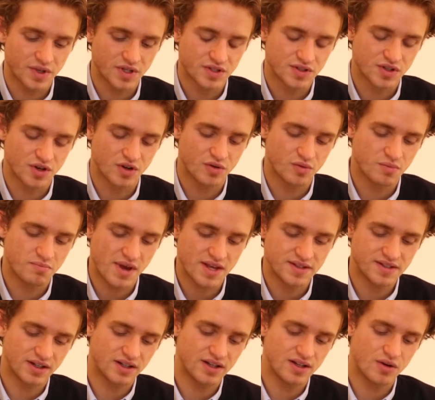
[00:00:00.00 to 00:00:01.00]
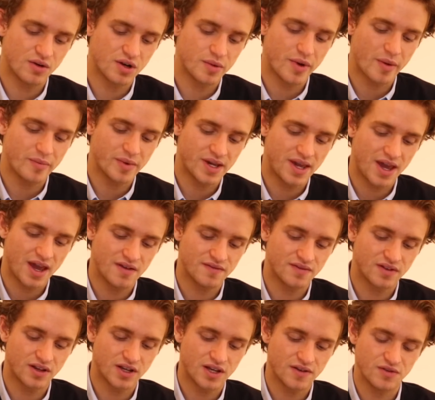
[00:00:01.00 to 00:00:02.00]
So basically Audemars Piguet
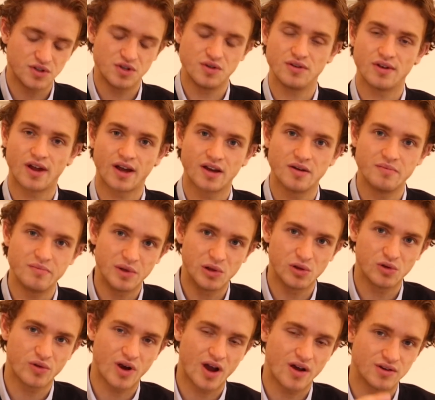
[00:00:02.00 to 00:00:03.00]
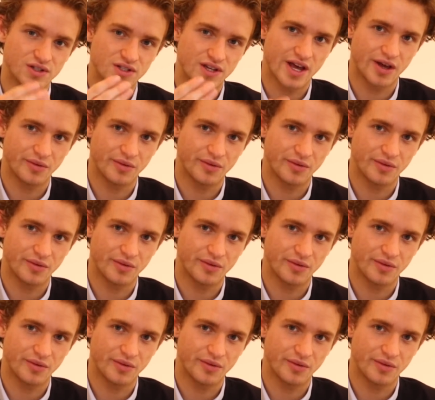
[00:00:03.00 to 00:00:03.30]
have given you like a middle ground to